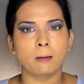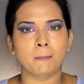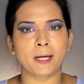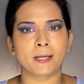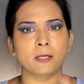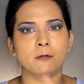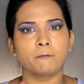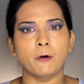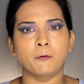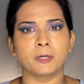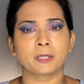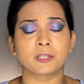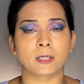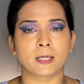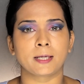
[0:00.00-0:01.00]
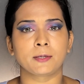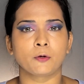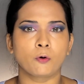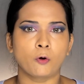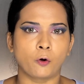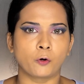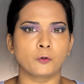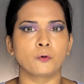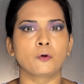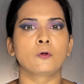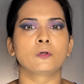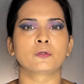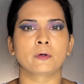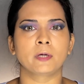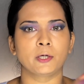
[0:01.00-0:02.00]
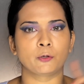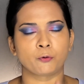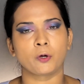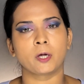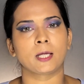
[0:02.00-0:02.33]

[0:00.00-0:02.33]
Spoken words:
blend the foundation and your contour also into your